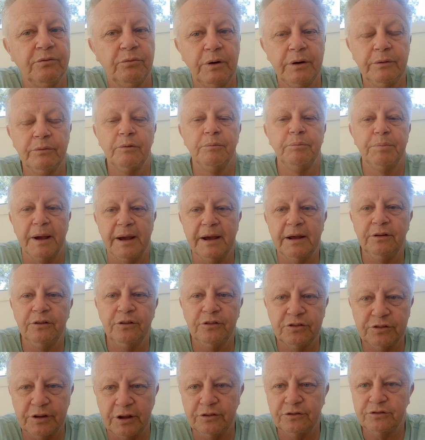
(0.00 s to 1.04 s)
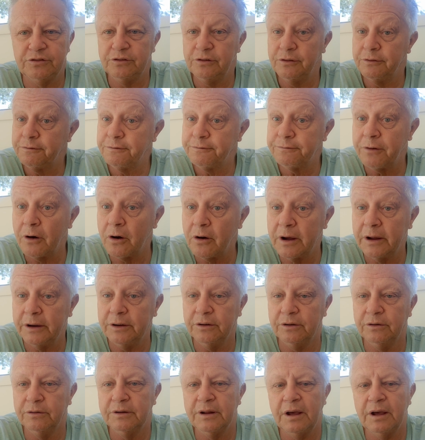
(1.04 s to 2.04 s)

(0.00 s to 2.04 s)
we will ban you, censor you, fine you.